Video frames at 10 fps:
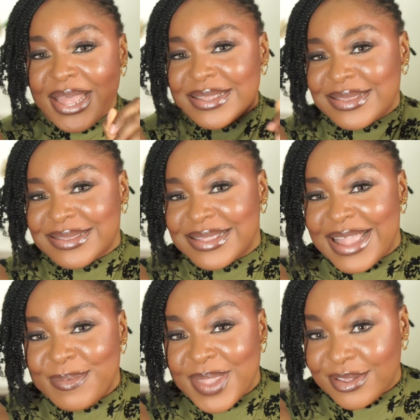This is the
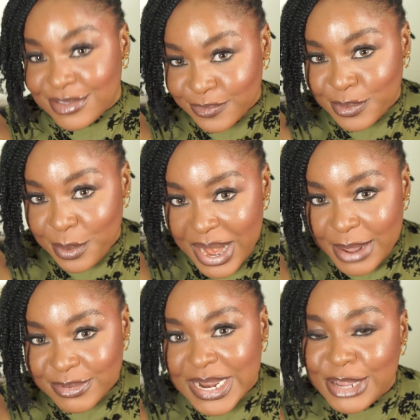time that you
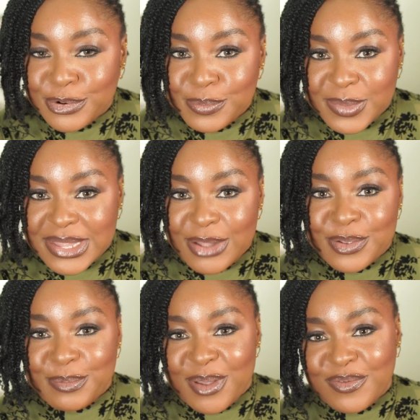subscribe so that you don't miss out
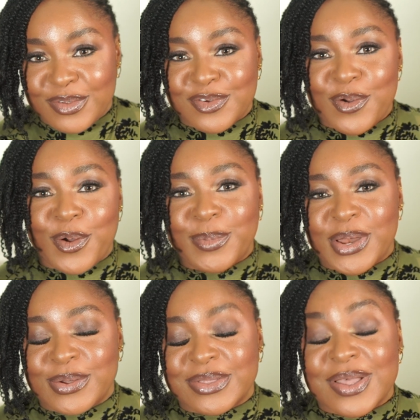on my future uploads.